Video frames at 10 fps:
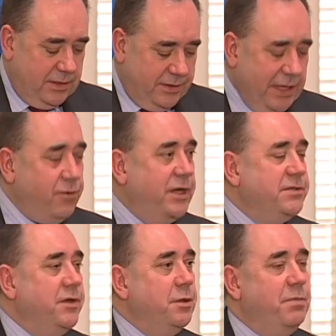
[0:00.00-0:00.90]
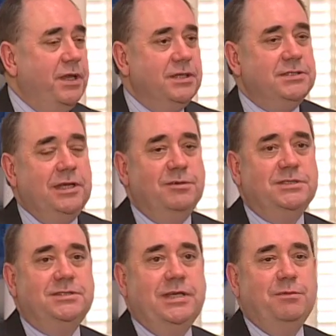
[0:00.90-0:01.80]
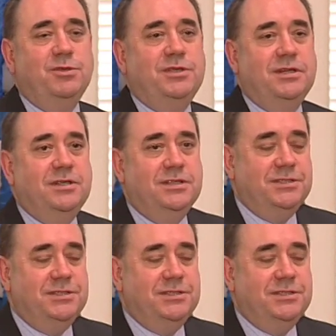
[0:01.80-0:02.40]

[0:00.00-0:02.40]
Declaration of Independence, and I was able to